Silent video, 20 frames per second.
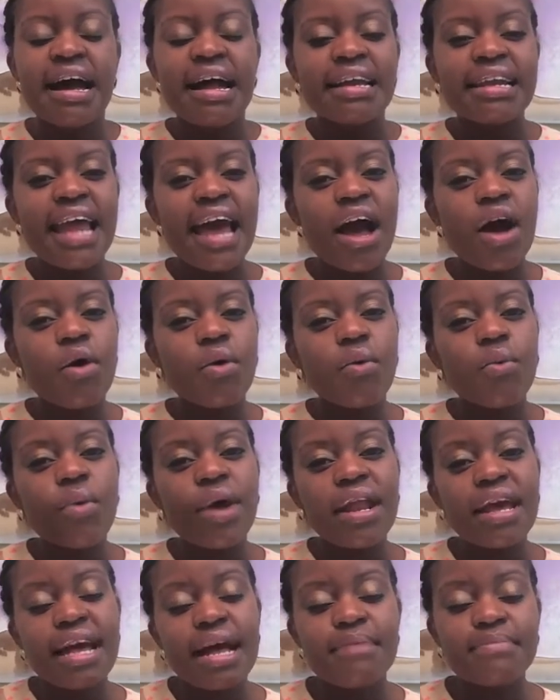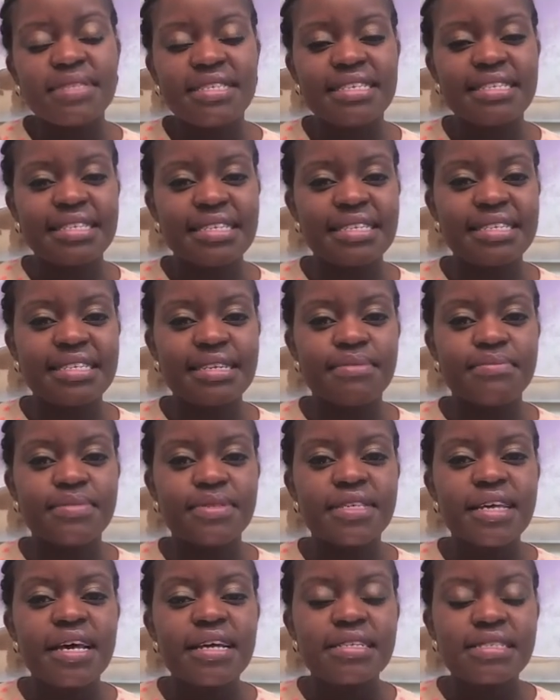Now, when it comes to
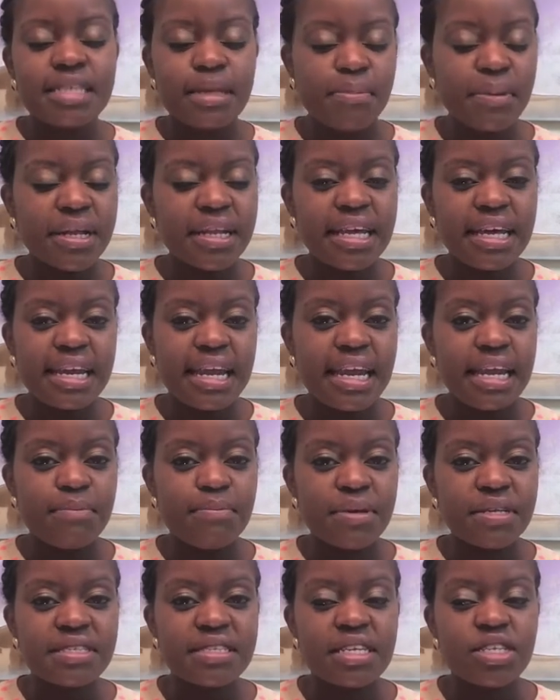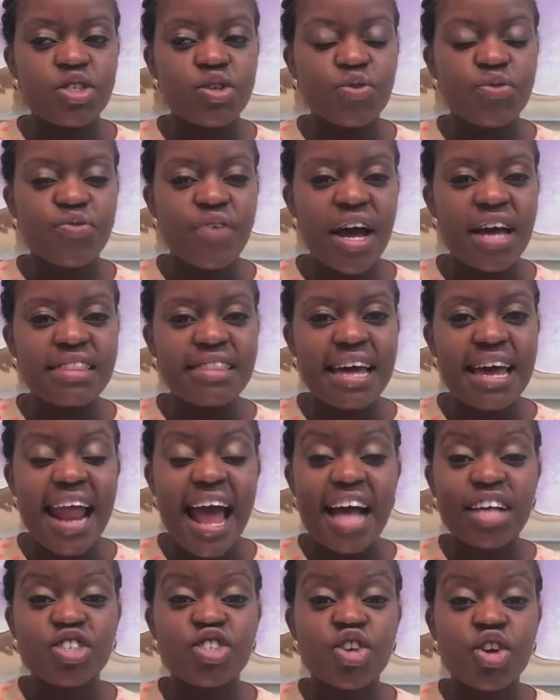systems, typically in any business, you'll find that
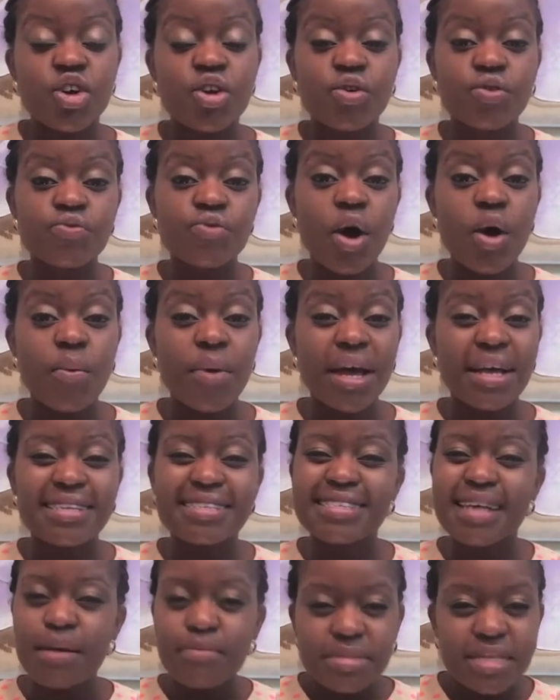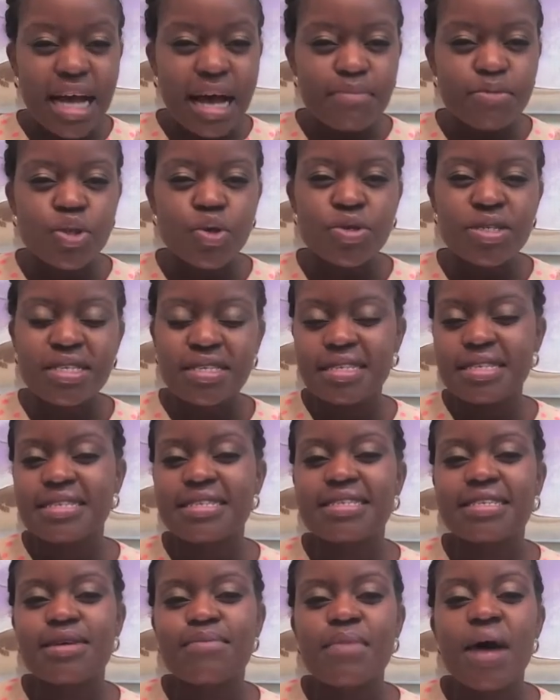as you're growing, sometimes your
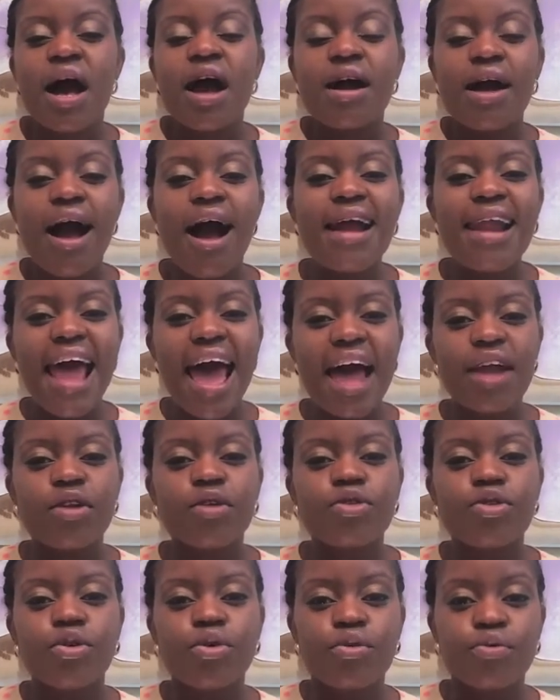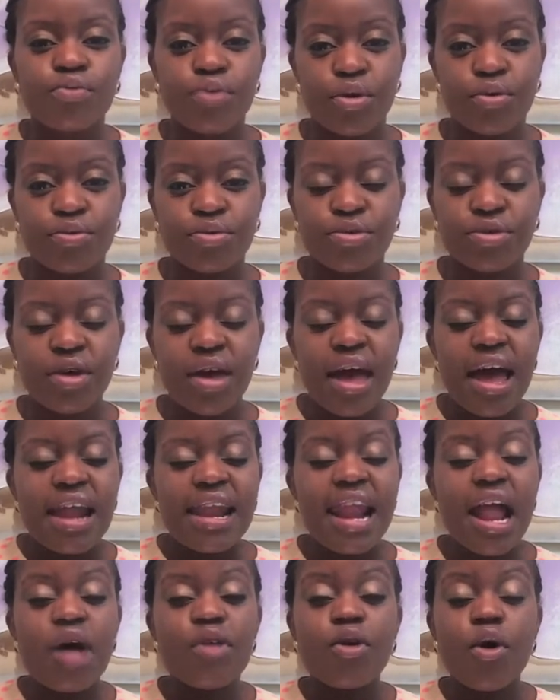system can't handle your growth.
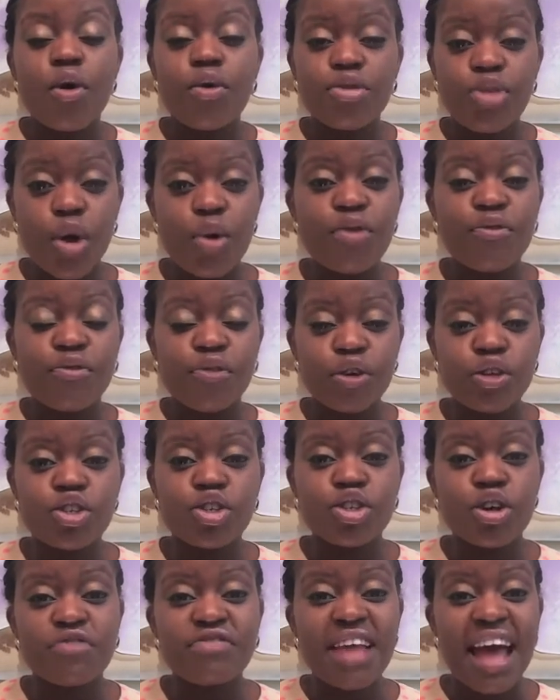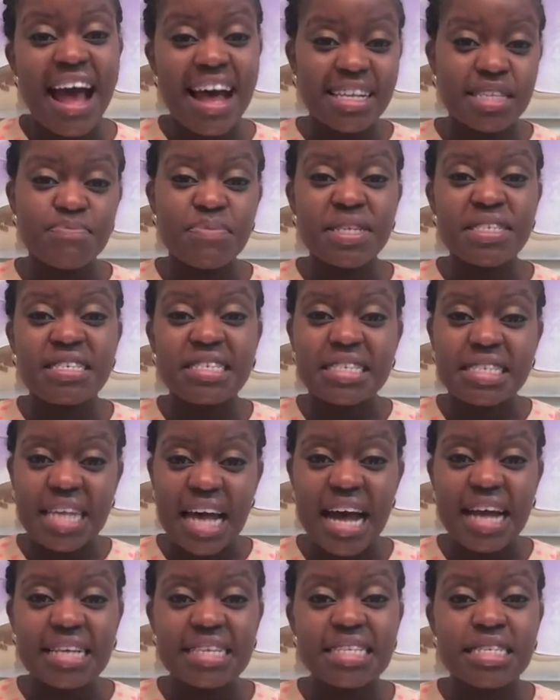Now, although Infusionsoft has been
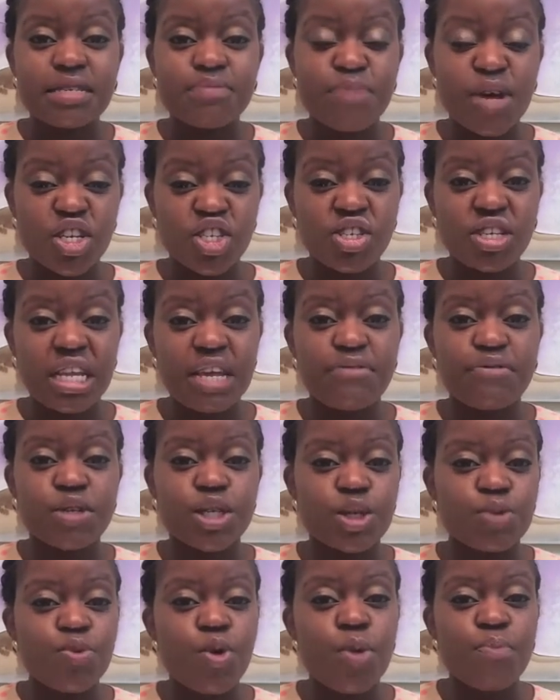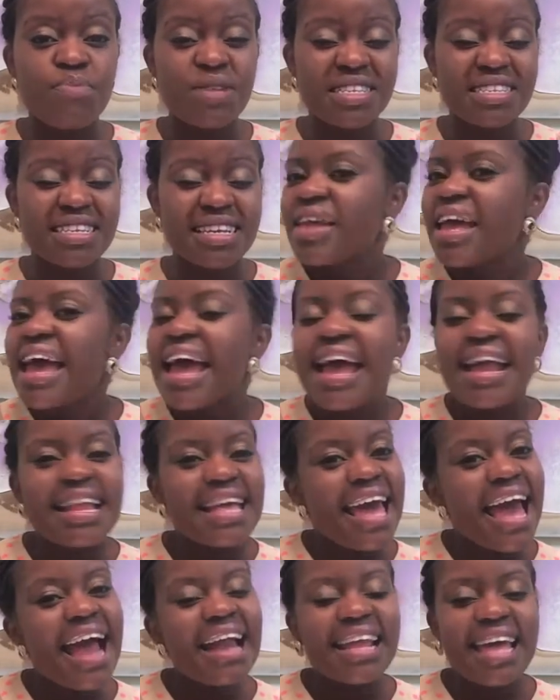designed specially for small business,
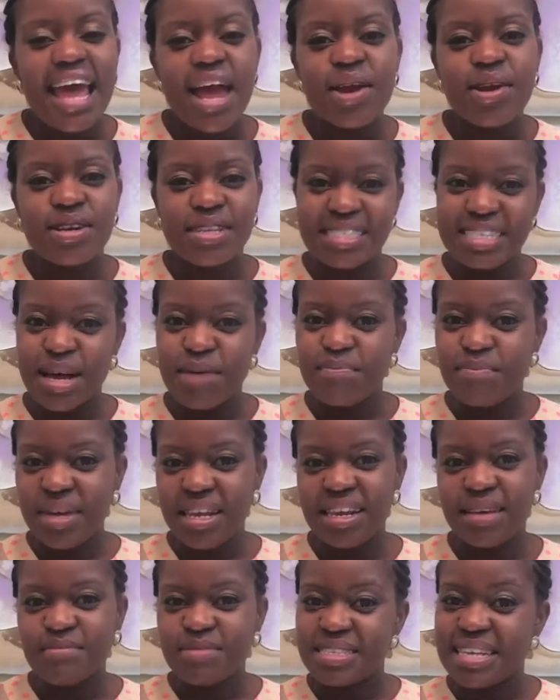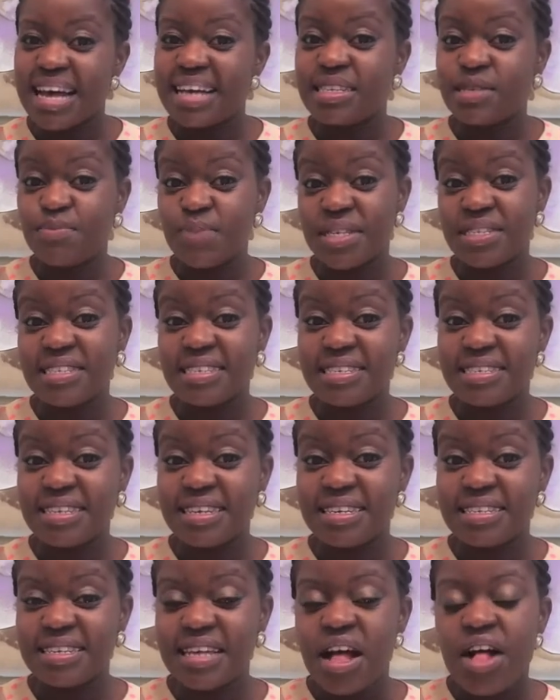it can cater to some medium-sized
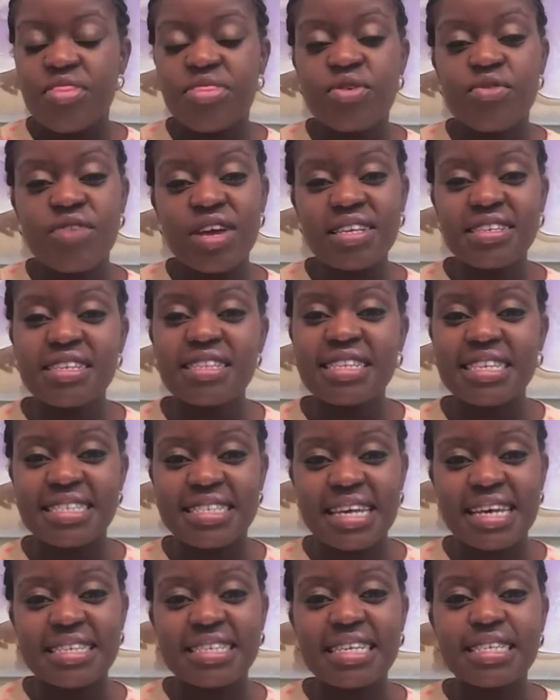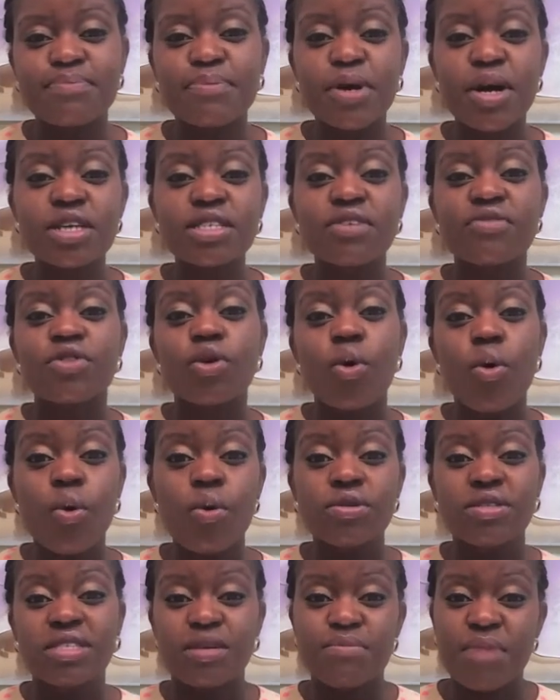businesses. The reason this is because of the
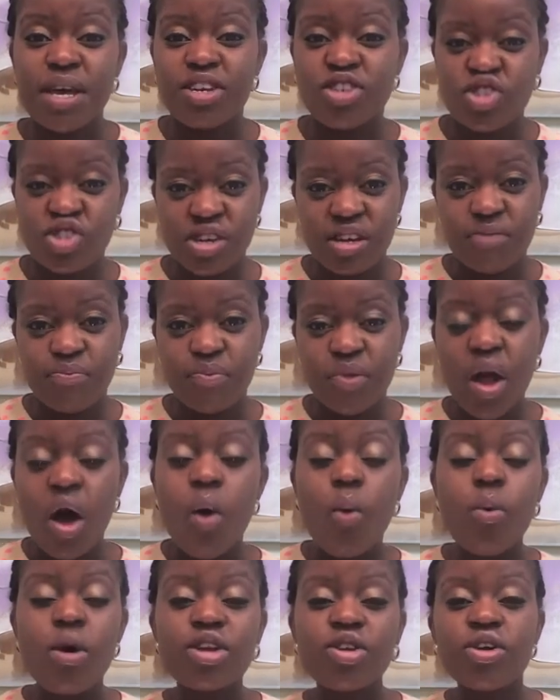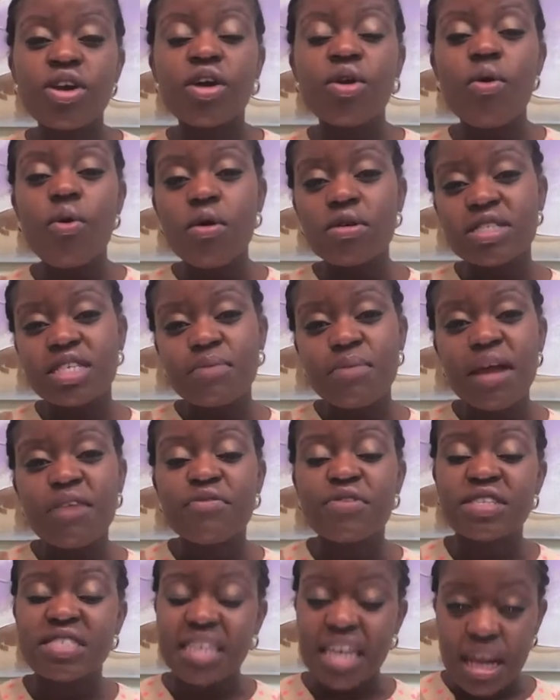automation. What you can automate
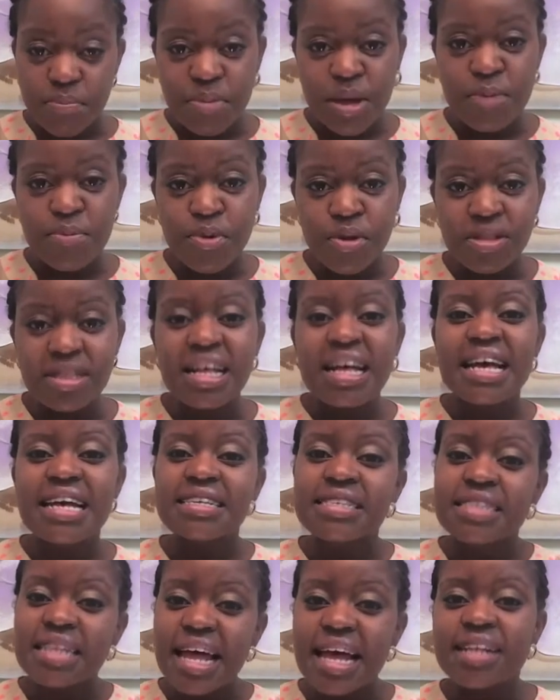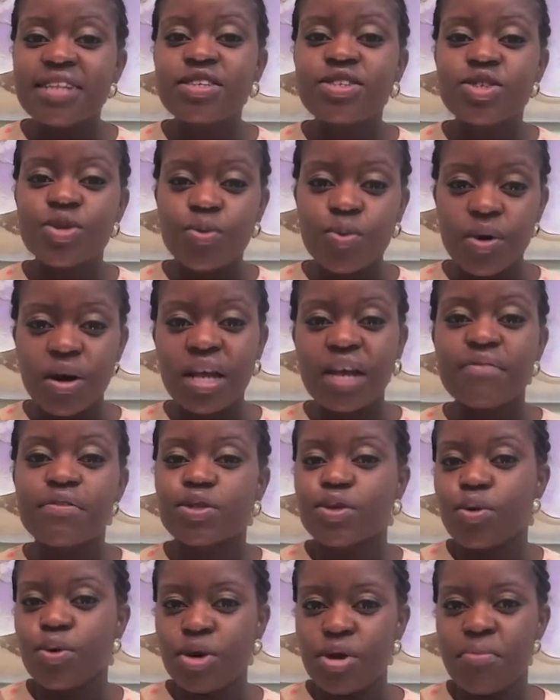for 10 people is likely to work if
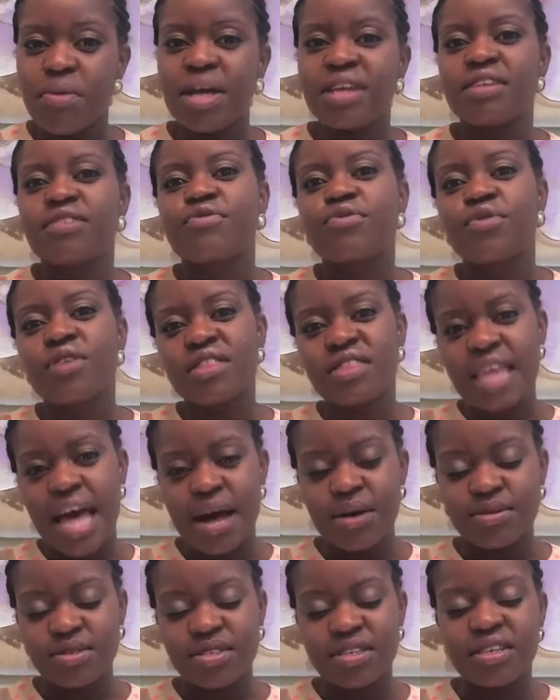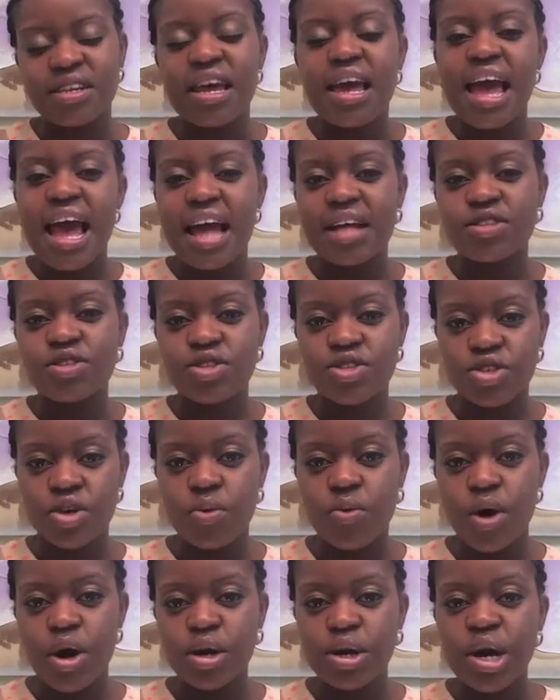it's automated for 1,000, and
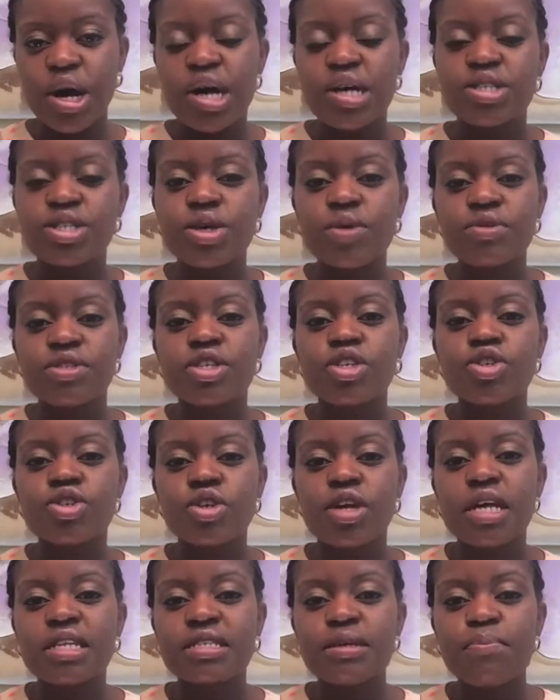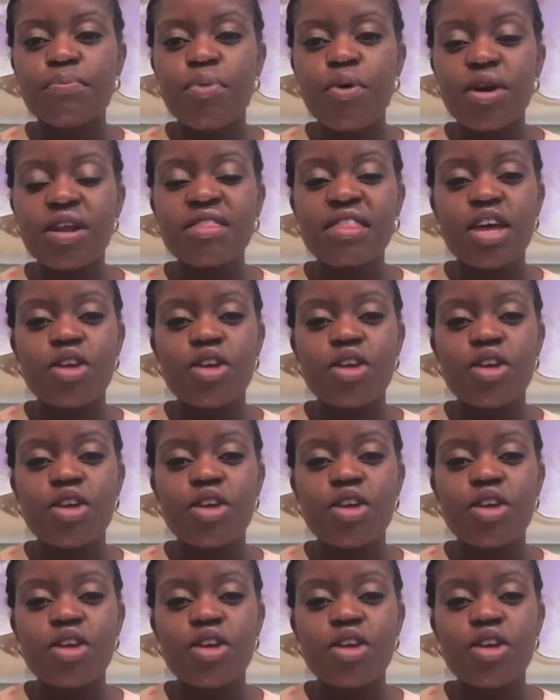so on. So it's important